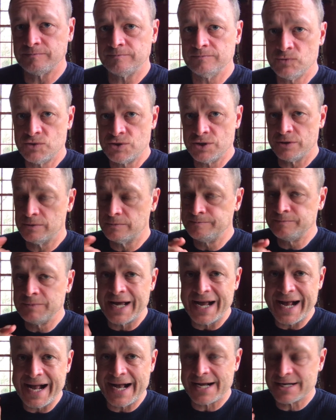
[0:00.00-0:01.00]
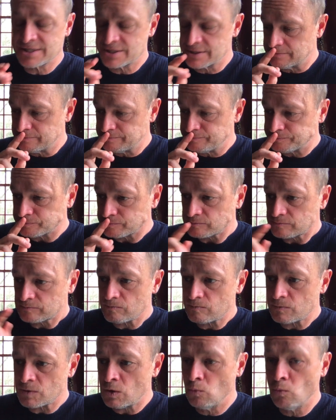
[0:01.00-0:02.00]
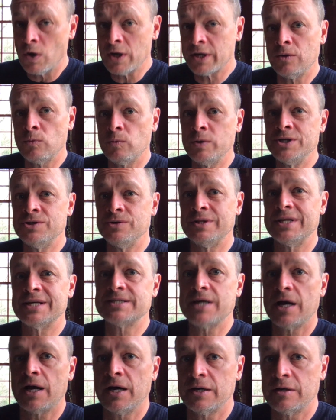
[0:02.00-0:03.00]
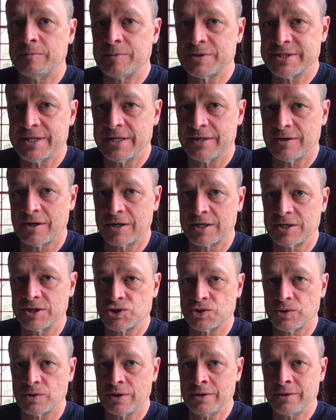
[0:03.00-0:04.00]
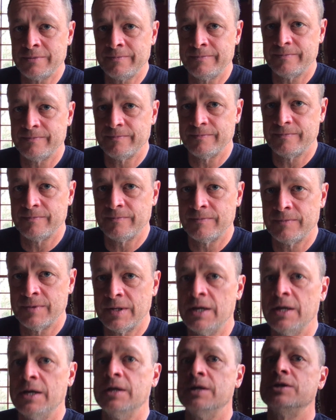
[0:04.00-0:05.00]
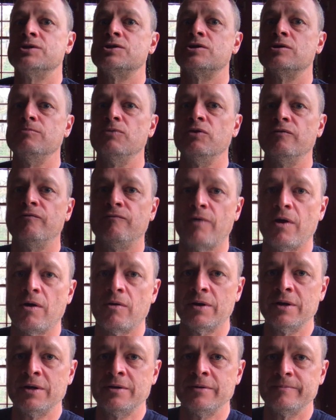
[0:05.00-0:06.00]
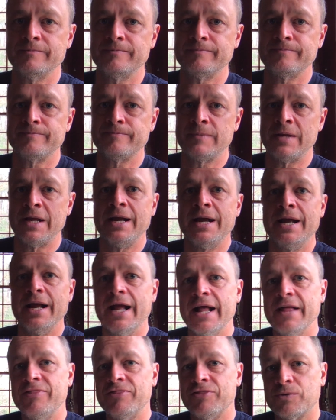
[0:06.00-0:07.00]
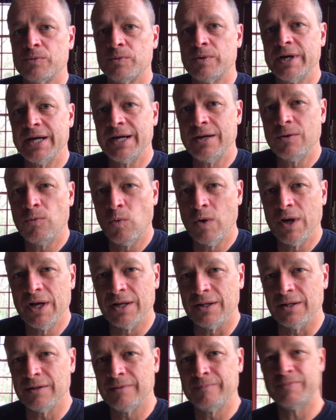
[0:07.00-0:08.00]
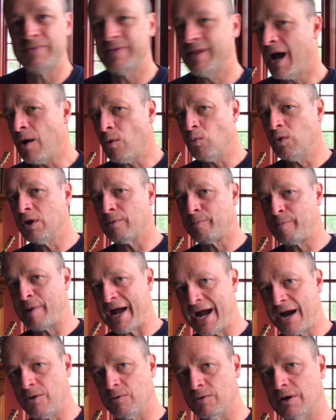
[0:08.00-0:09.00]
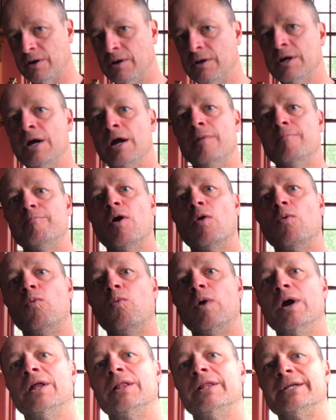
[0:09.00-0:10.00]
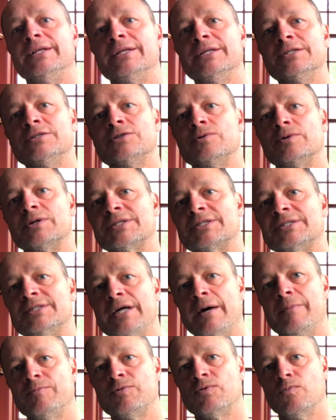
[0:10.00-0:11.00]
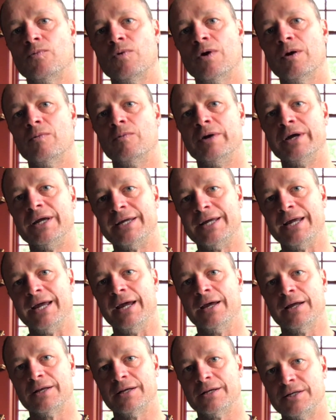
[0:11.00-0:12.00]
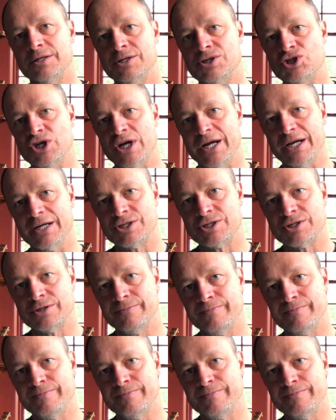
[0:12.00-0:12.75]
2, action. What can we do that's 100% in our control to move forward? And 3, will. Not willpower, but willingness to accept what we can't change.